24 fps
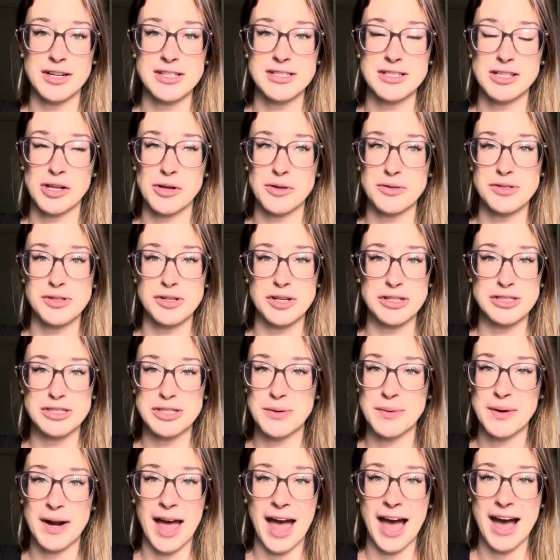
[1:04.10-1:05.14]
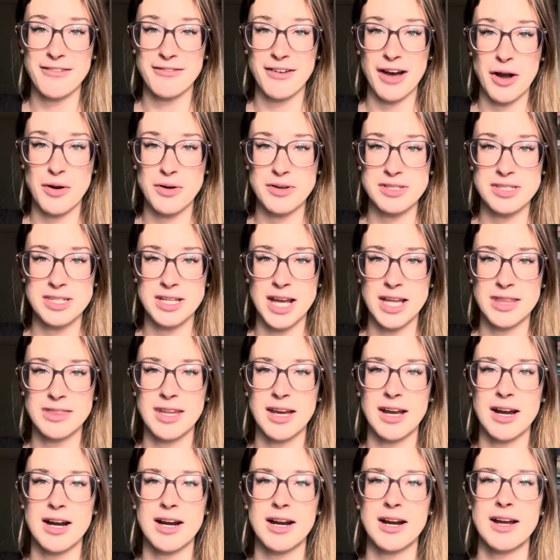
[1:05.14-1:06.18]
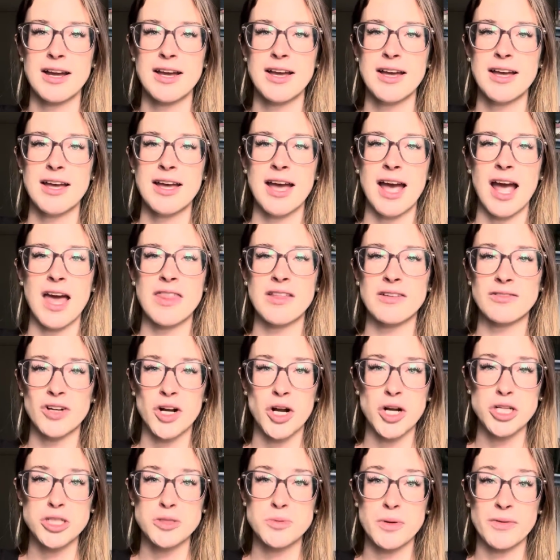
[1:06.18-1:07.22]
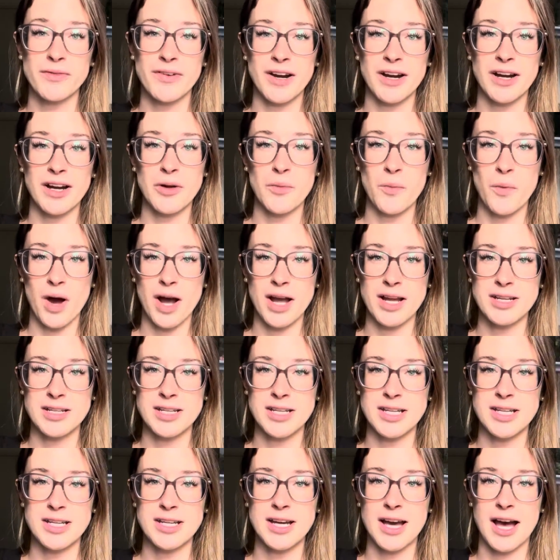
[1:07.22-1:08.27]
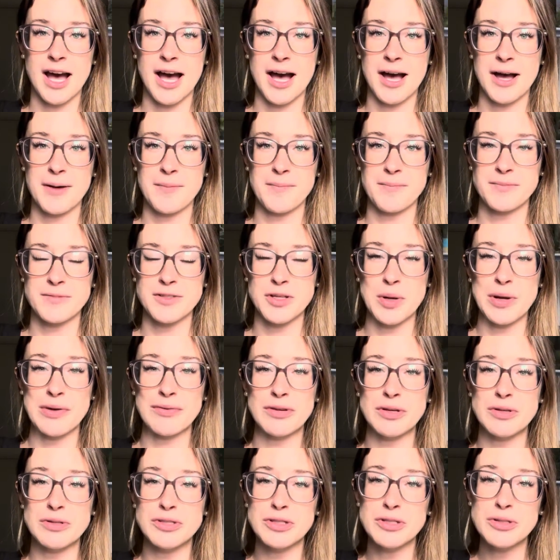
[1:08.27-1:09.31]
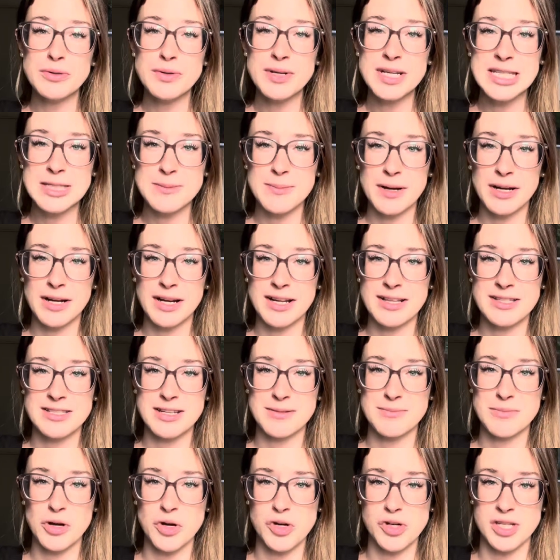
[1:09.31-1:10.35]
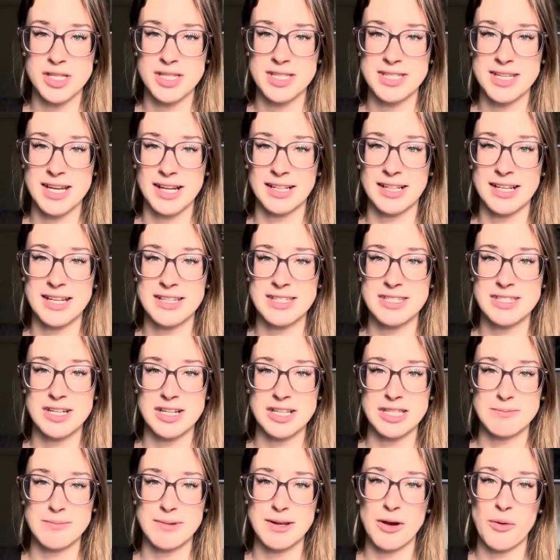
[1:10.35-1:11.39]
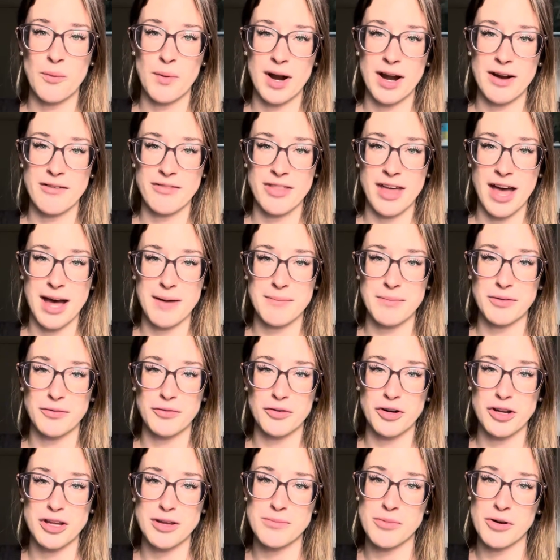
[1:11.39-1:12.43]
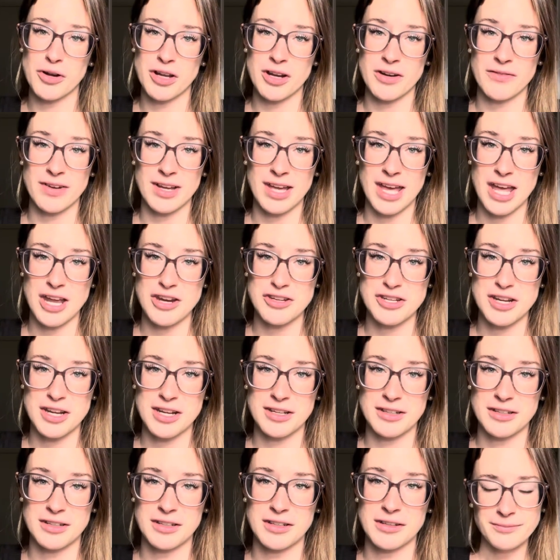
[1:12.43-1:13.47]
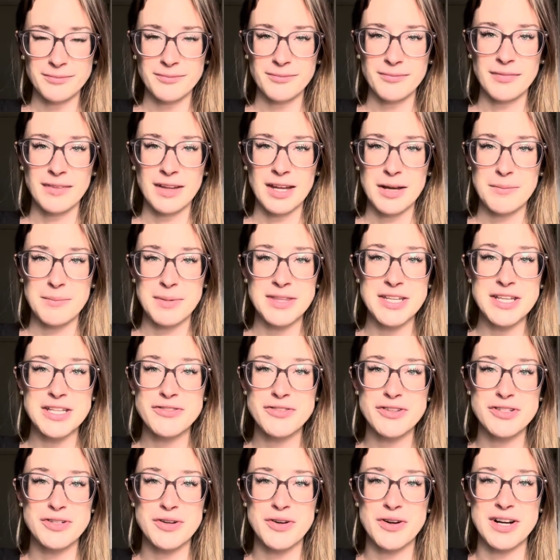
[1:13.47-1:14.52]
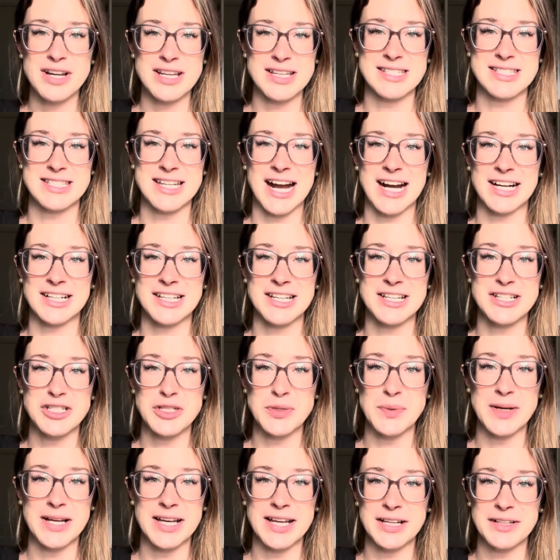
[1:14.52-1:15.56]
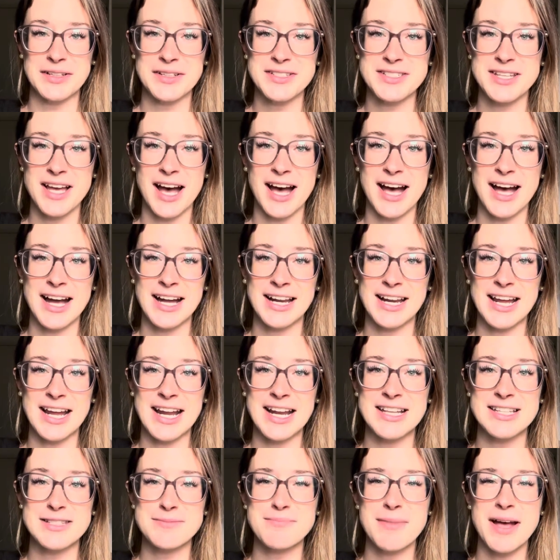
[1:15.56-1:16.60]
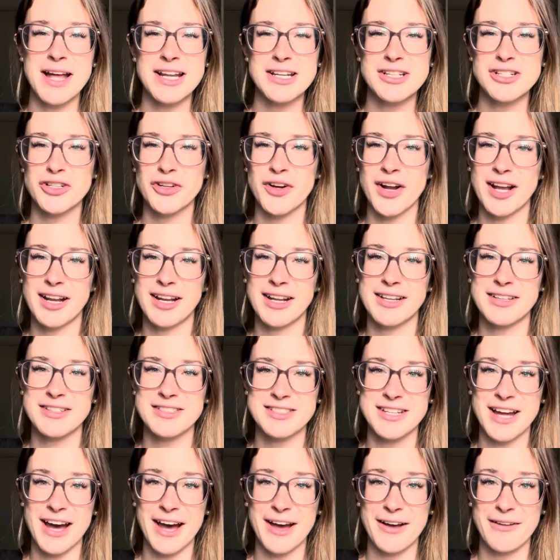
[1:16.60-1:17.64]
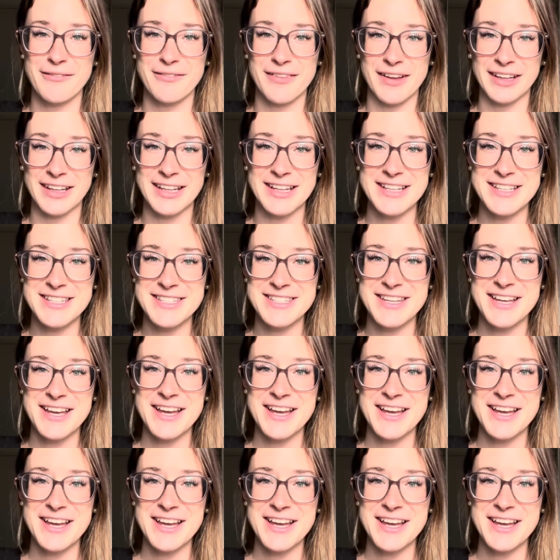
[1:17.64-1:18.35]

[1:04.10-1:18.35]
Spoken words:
closer to 2.5 hours to get there. And the roads were very windy. So if you do experience some motion sickness, just be aware of that before you book your vacation. But this resort is tucked into a hillside and it's Mediterranean style villas.